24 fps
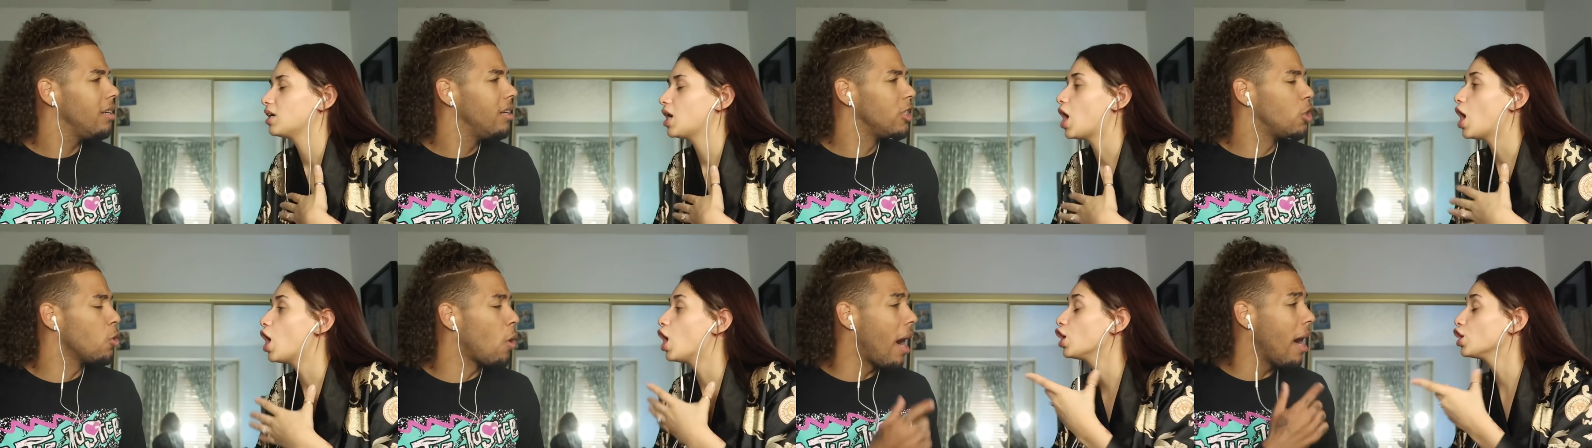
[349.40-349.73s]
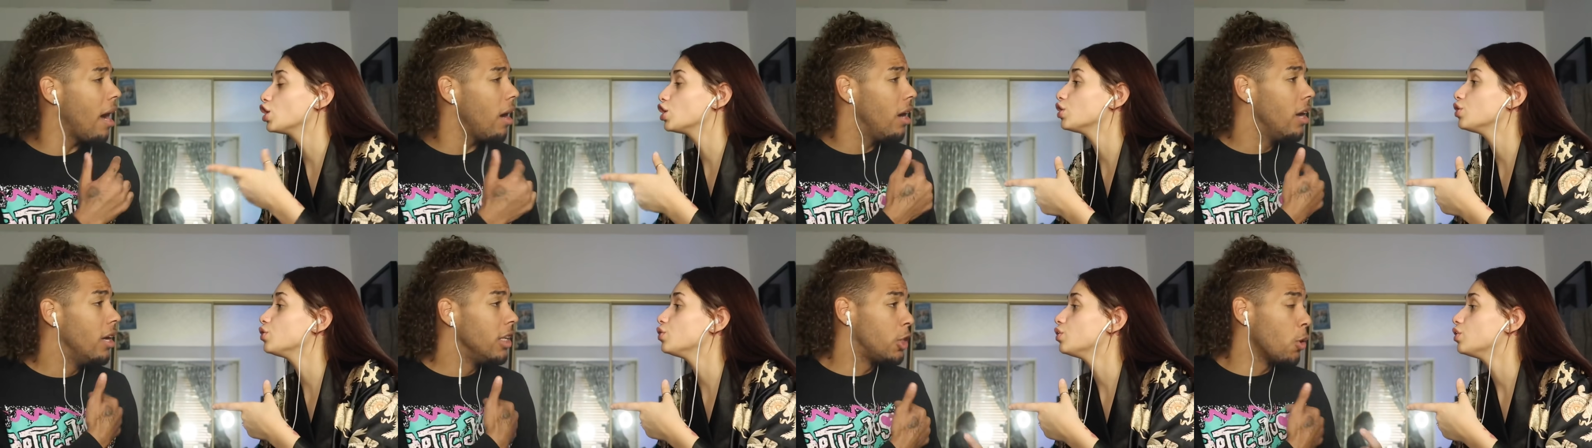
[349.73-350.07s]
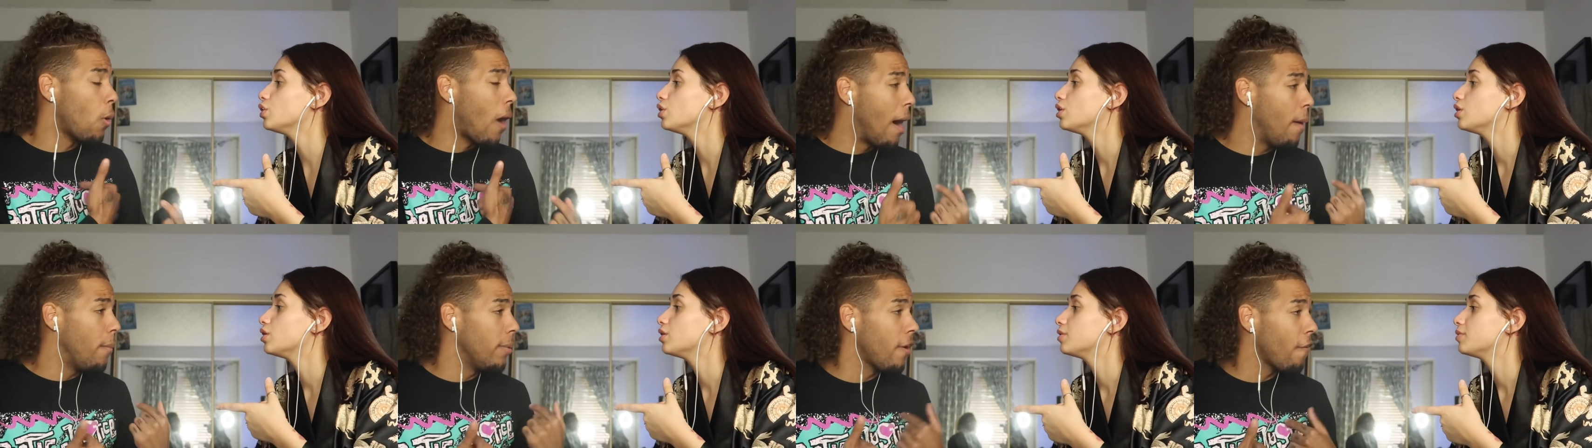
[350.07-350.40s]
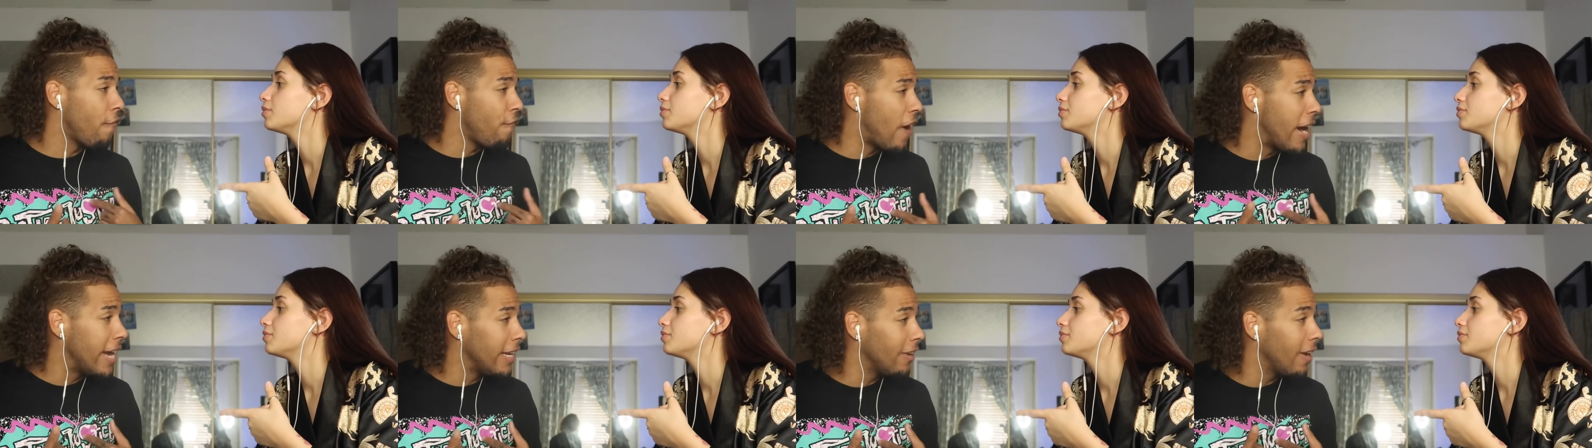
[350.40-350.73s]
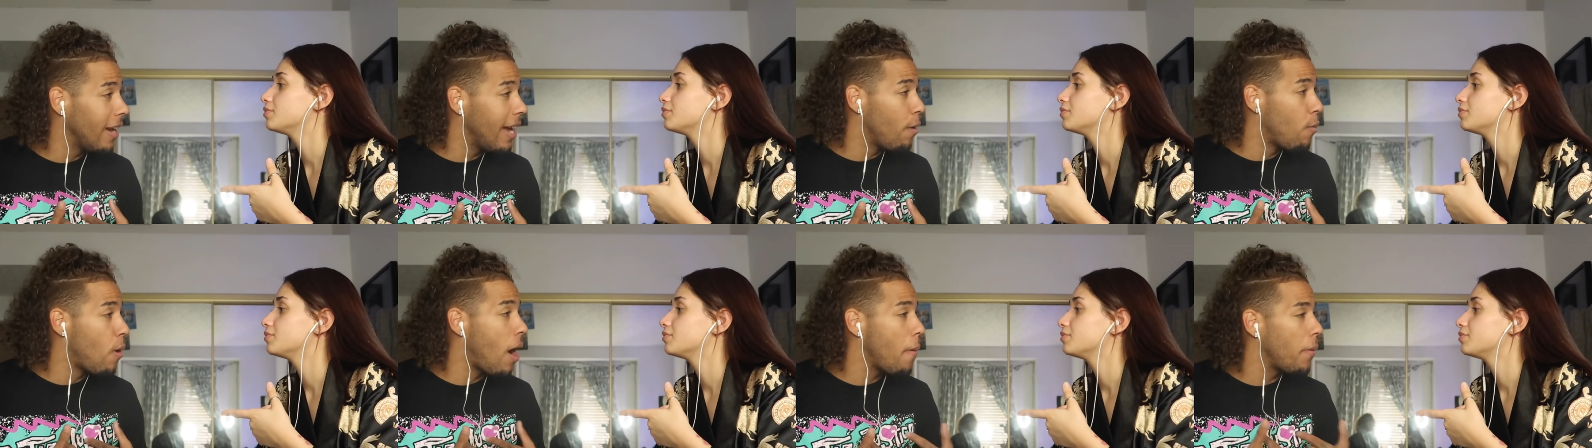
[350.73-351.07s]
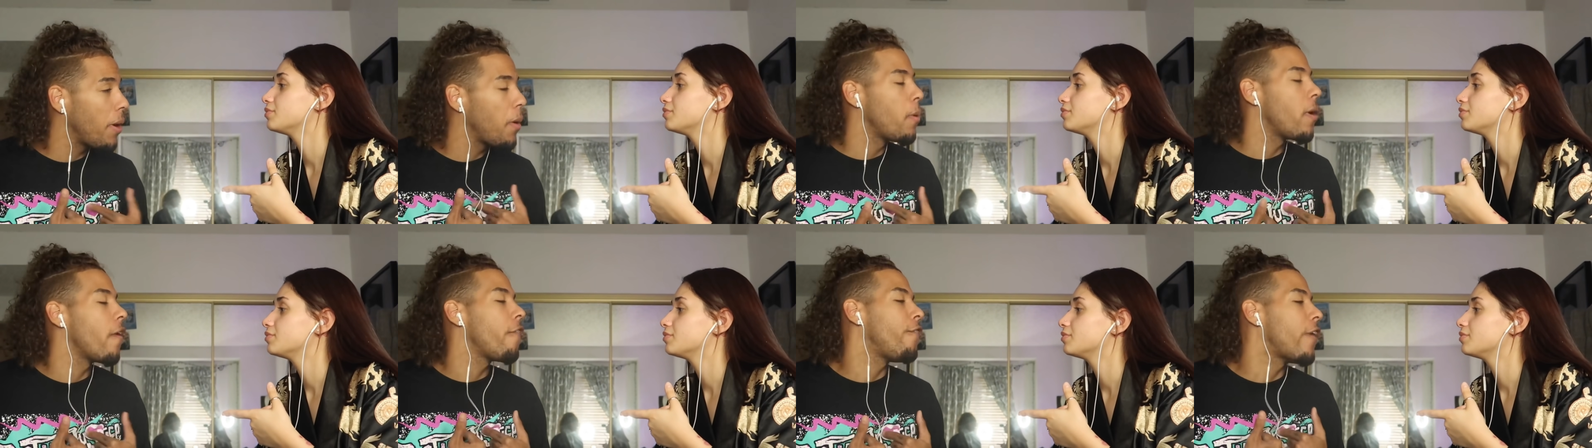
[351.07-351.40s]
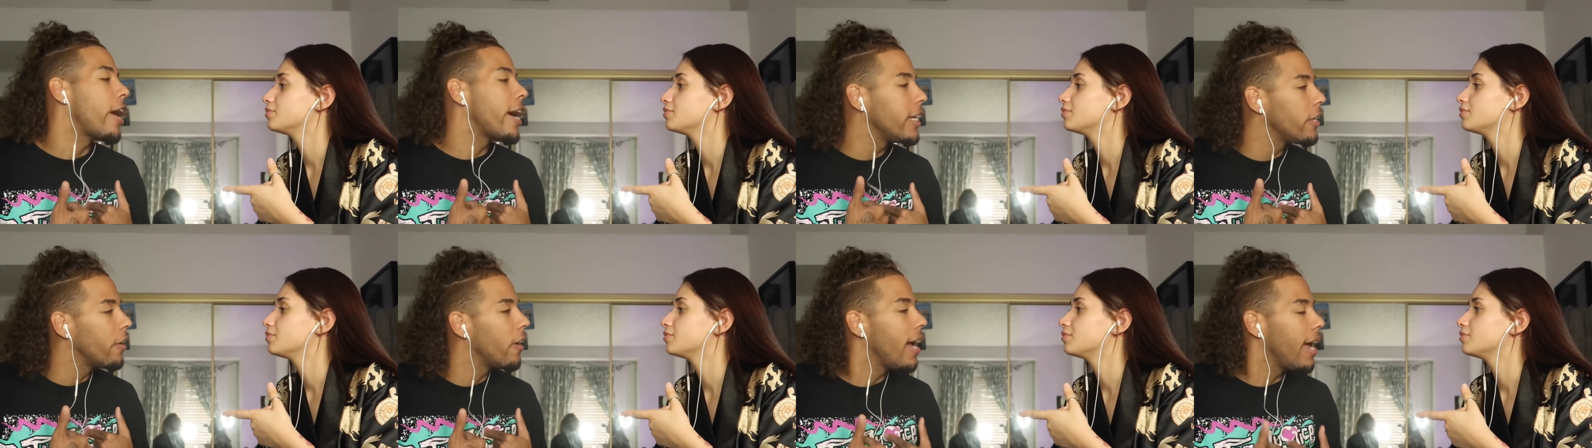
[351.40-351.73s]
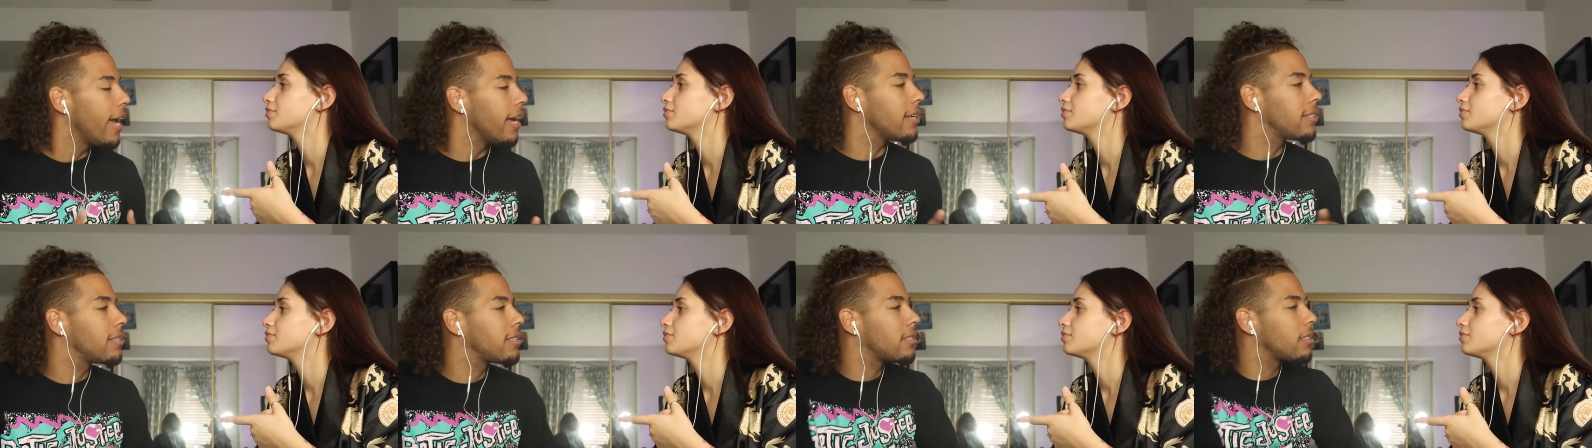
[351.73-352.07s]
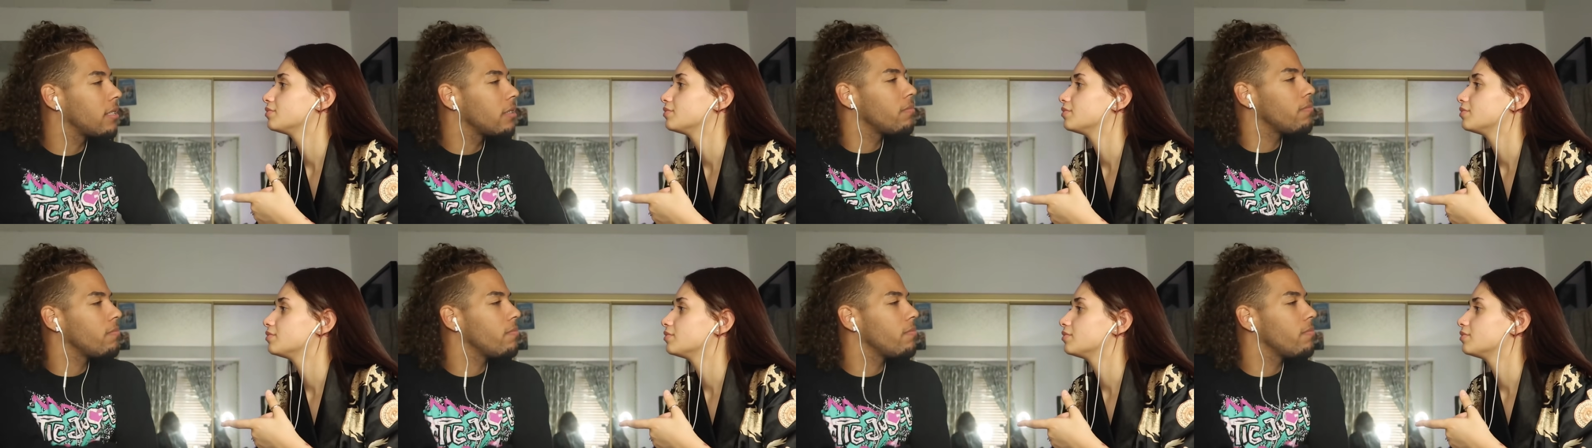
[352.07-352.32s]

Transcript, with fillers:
Speaker 1: Why would I want to fight your ex?